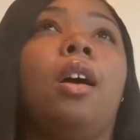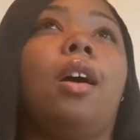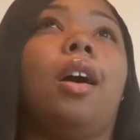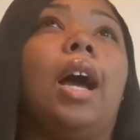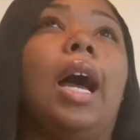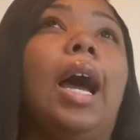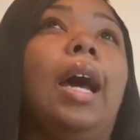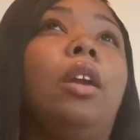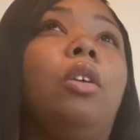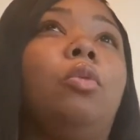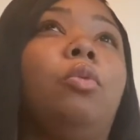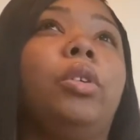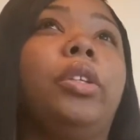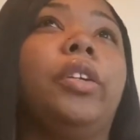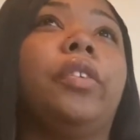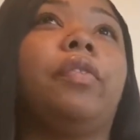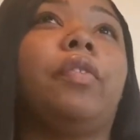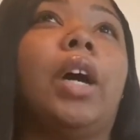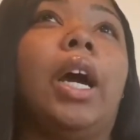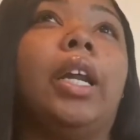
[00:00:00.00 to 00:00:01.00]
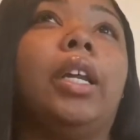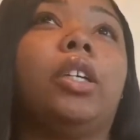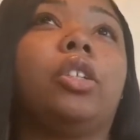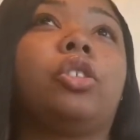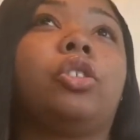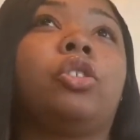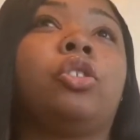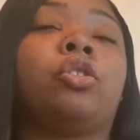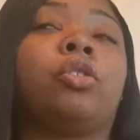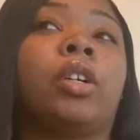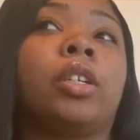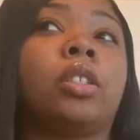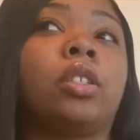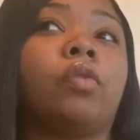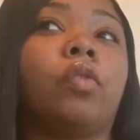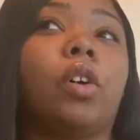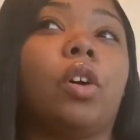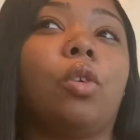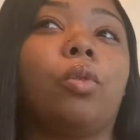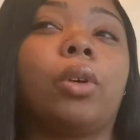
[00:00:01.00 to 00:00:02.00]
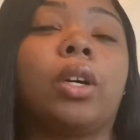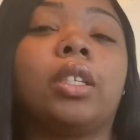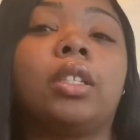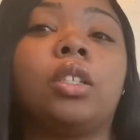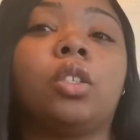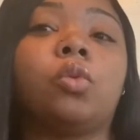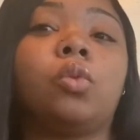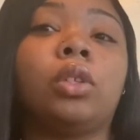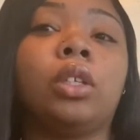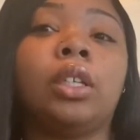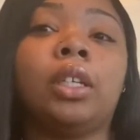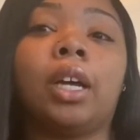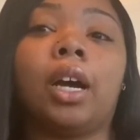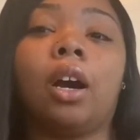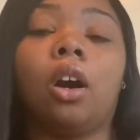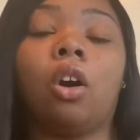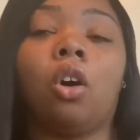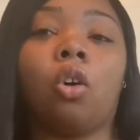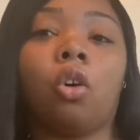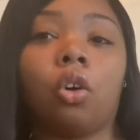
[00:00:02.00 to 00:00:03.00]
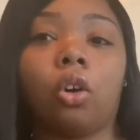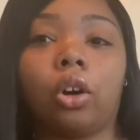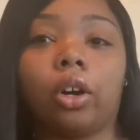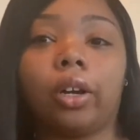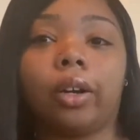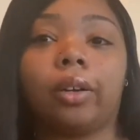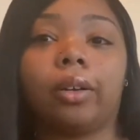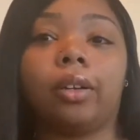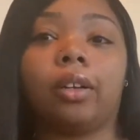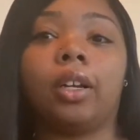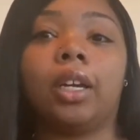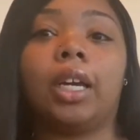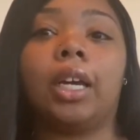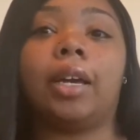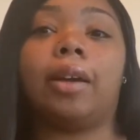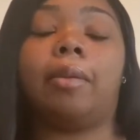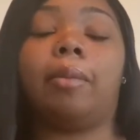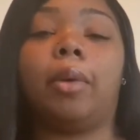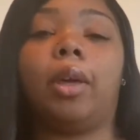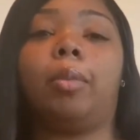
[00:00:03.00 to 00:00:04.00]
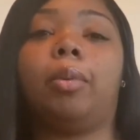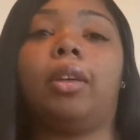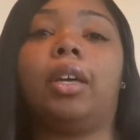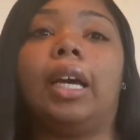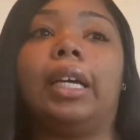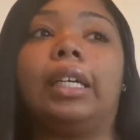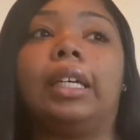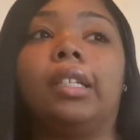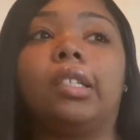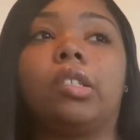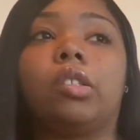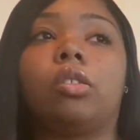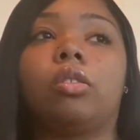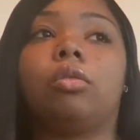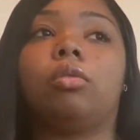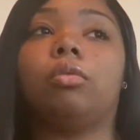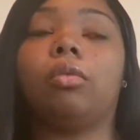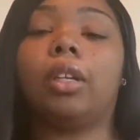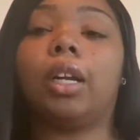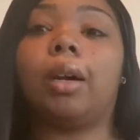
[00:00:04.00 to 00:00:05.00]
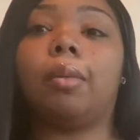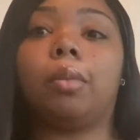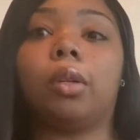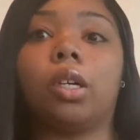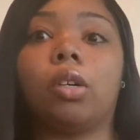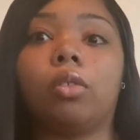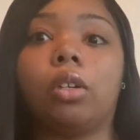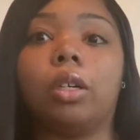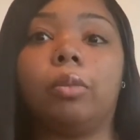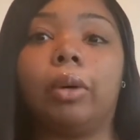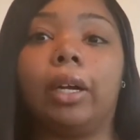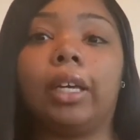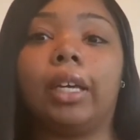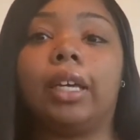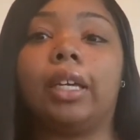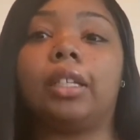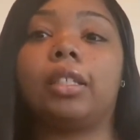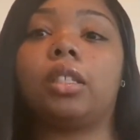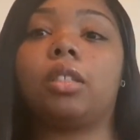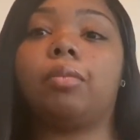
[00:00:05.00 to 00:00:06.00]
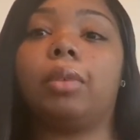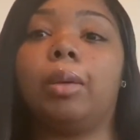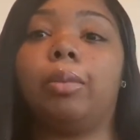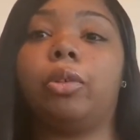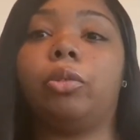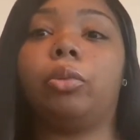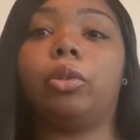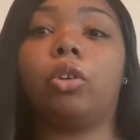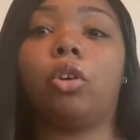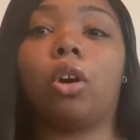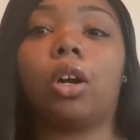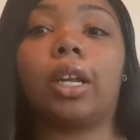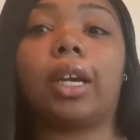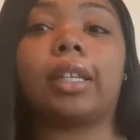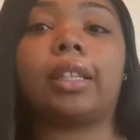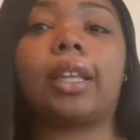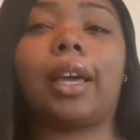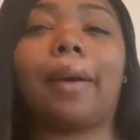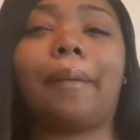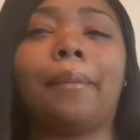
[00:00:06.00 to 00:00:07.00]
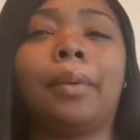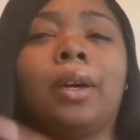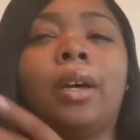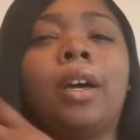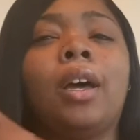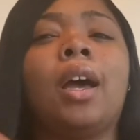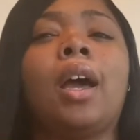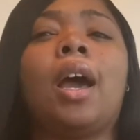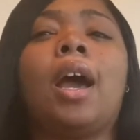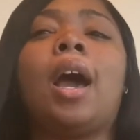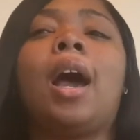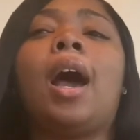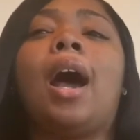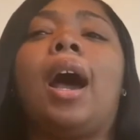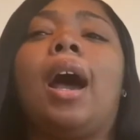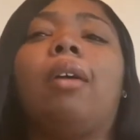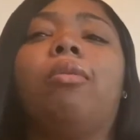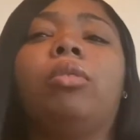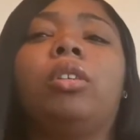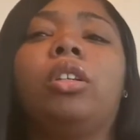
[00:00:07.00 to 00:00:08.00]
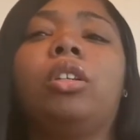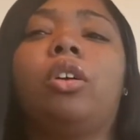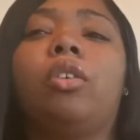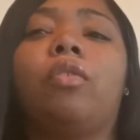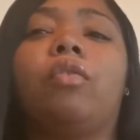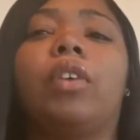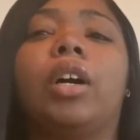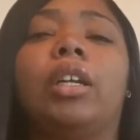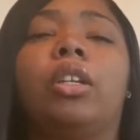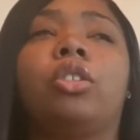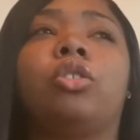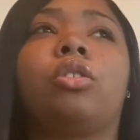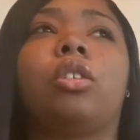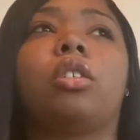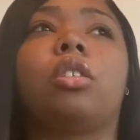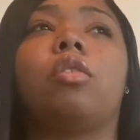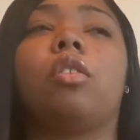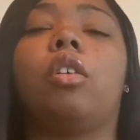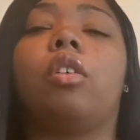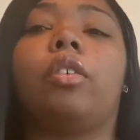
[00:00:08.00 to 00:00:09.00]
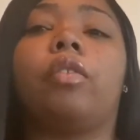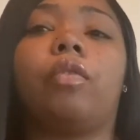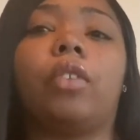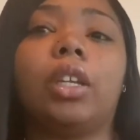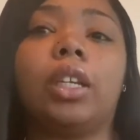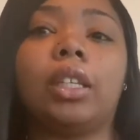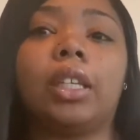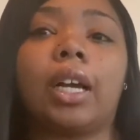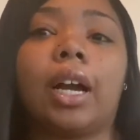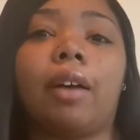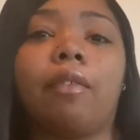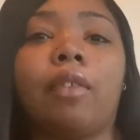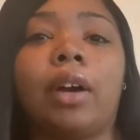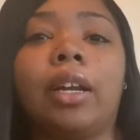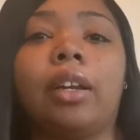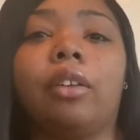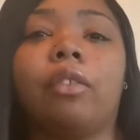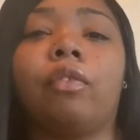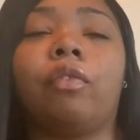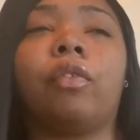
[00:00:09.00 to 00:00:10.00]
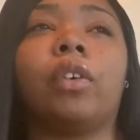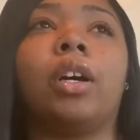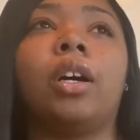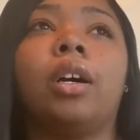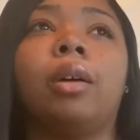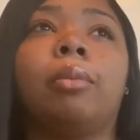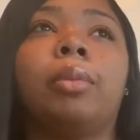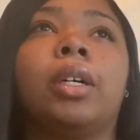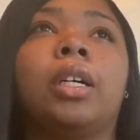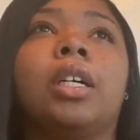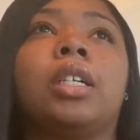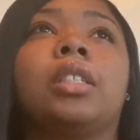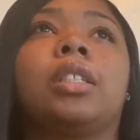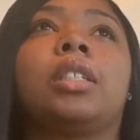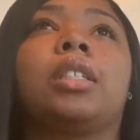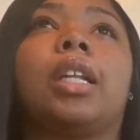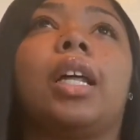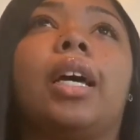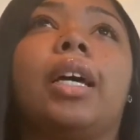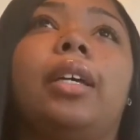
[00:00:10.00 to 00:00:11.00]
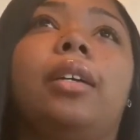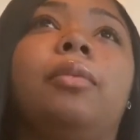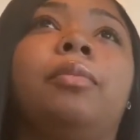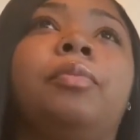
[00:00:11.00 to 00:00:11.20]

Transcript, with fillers: I don't really find it stressful because it's really not hard. Maybe I guess when I blow up, I guess maybe it'd be hard like that, but I really don't find it stressful. If anything, I find it fun because it's like